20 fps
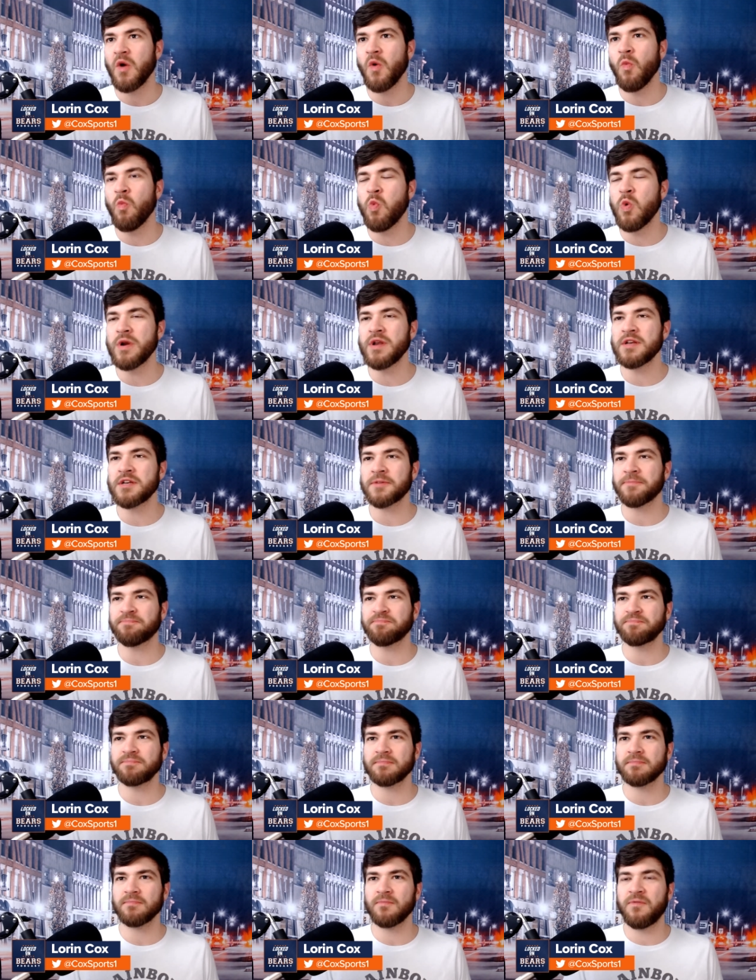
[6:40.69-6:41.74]
wouldn't
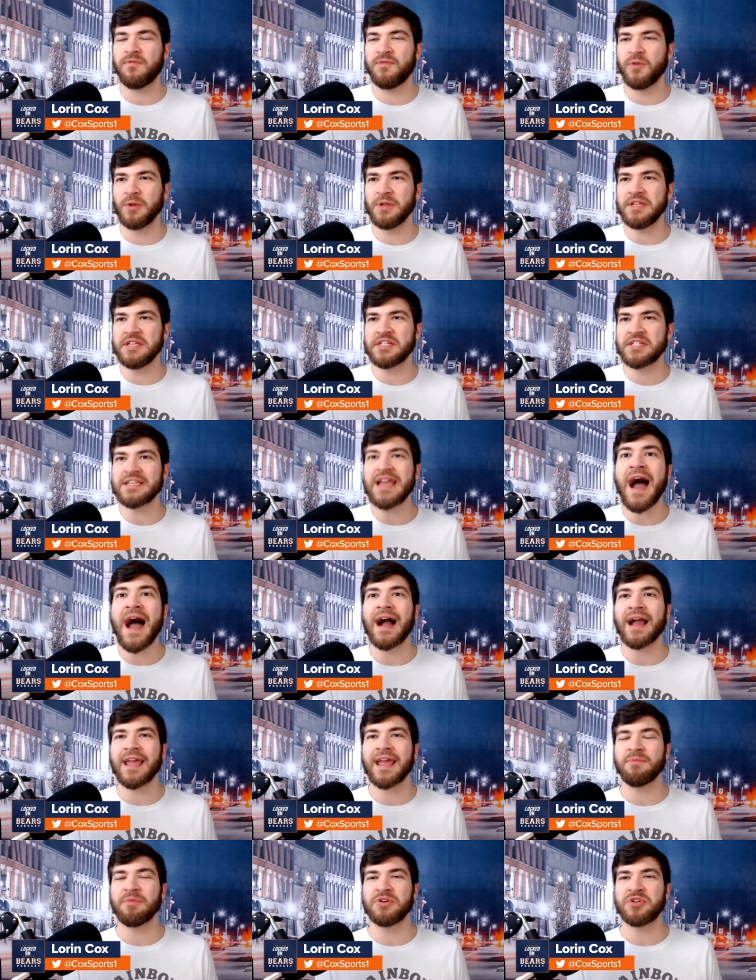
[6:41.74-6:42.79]
fully
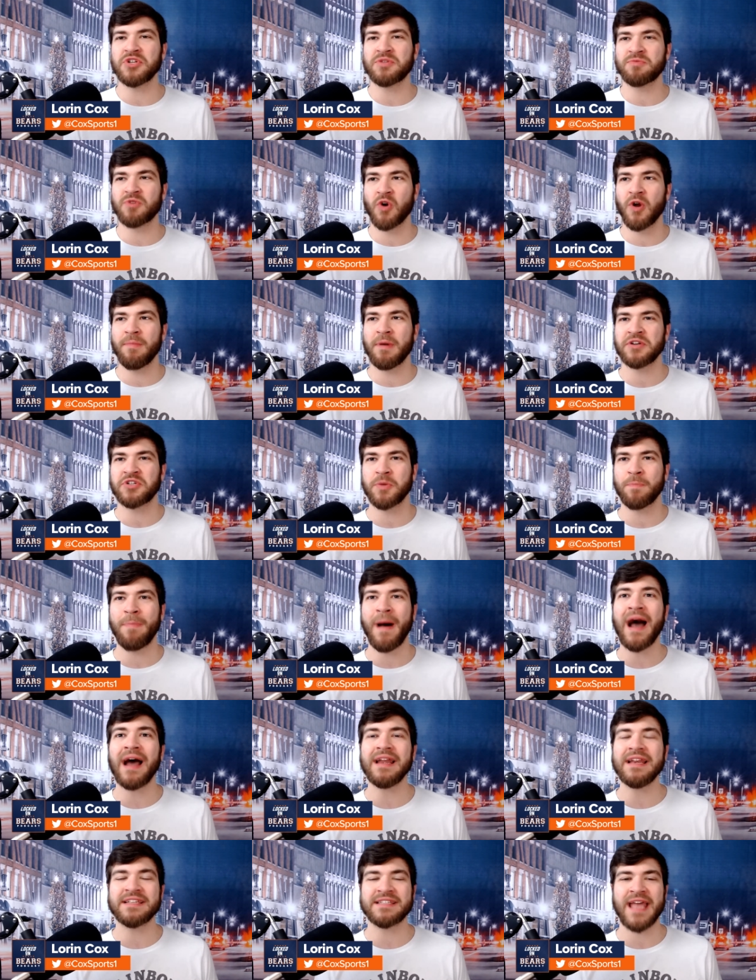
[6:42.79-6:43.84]
stock and would just throw a bunch of
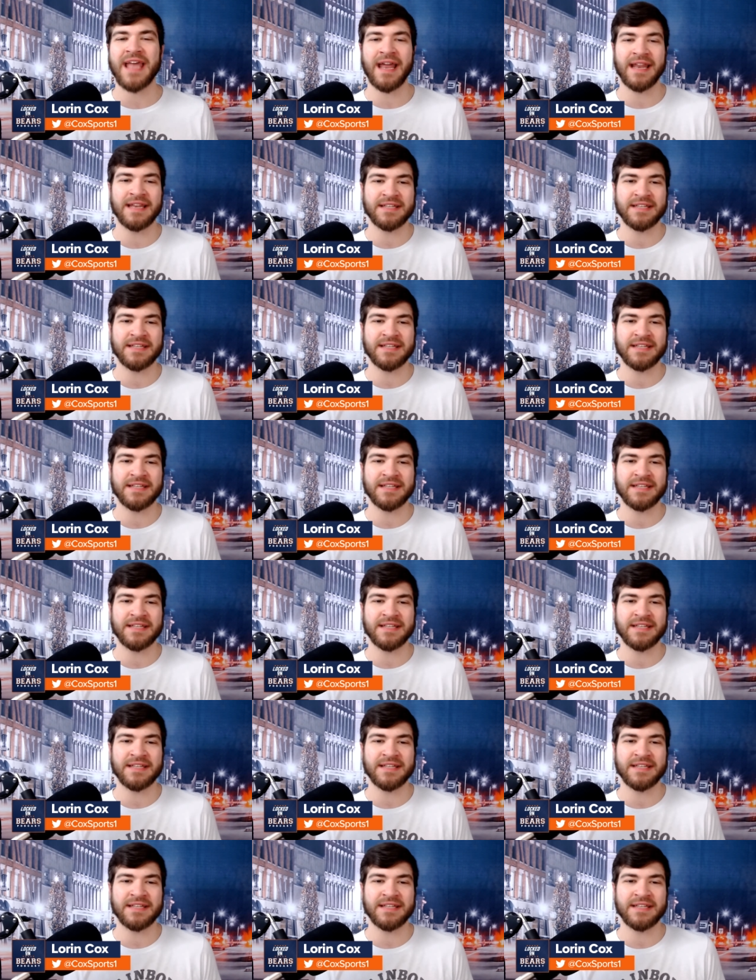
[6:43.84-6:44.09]
bodies at